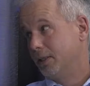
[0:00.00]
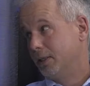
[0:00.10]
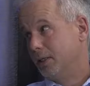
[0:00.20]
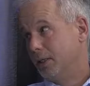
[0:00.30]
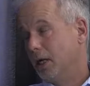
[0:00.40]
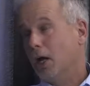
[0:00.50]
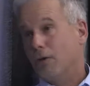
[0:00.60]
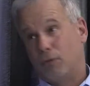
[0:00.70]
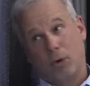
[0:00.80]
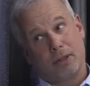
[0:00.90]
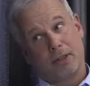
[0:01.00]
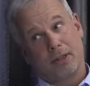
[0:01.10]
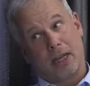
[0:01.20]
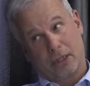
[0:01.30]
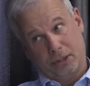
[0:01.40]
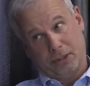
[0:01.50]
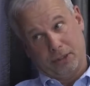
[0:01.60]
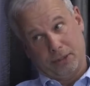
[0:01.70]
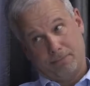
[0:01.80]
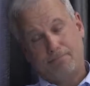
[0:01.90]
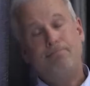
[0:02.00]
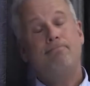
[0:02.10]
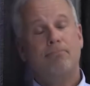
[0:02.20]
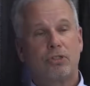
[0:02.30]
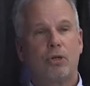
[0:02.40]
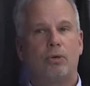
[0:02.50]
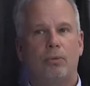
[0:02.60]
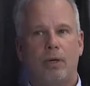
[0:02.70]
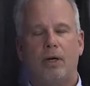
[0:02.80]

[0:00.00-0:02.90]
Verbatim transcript: Third or fourth? Fourth, fourth, fourth actually. Mm -hmm. So yep.